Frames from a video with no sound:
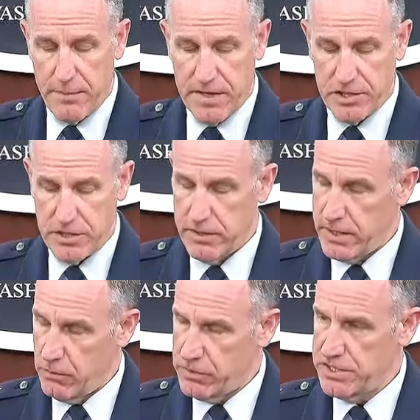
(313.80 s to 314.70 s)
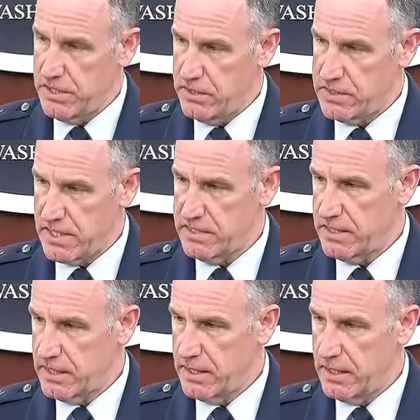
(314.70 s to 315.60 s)
mentioned, you know, we're still
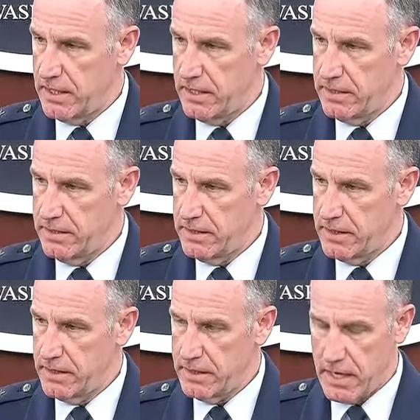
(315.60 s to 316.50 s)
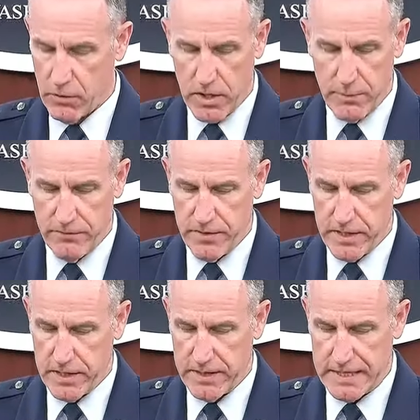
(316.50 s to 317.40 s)
assessing uh, the outcome of
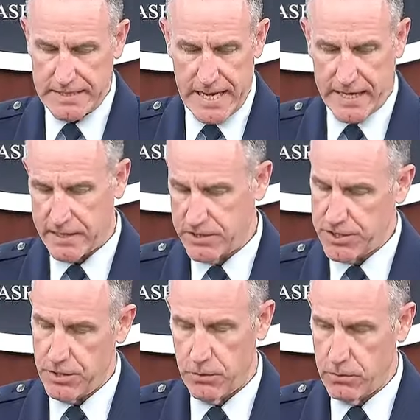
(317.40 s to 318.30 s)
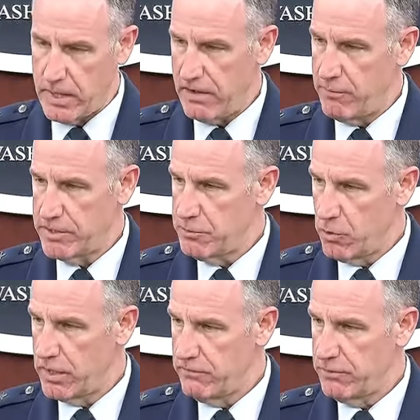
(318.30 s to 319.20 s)
the, the attack, and so we'll have much
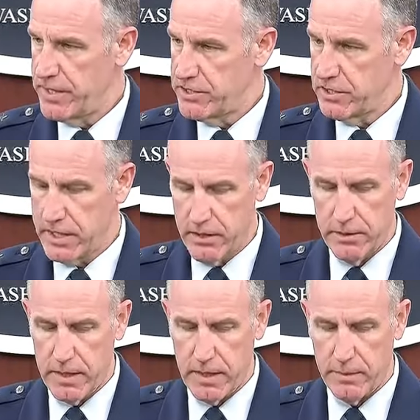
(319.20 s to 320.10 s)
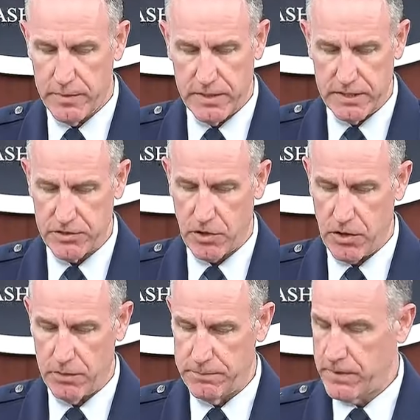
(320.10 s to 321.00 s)
more information later. Um, but these are
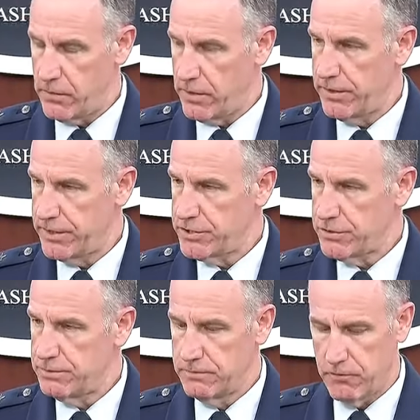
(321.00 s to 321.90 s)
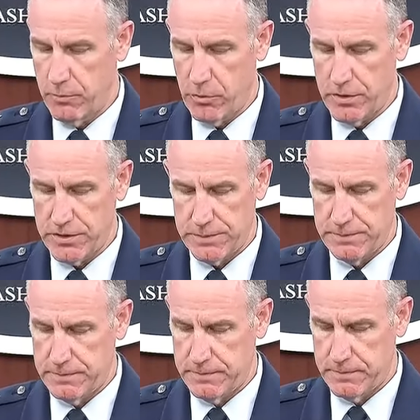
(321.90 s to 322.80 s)
all, you know, our initial reports. And
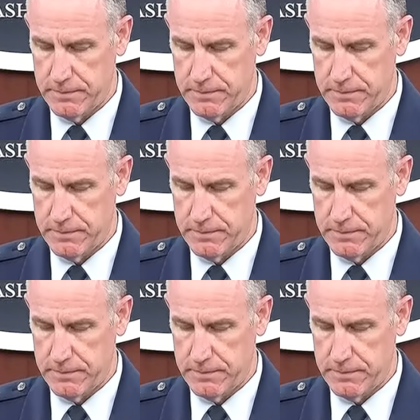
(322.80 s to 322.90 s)
then on the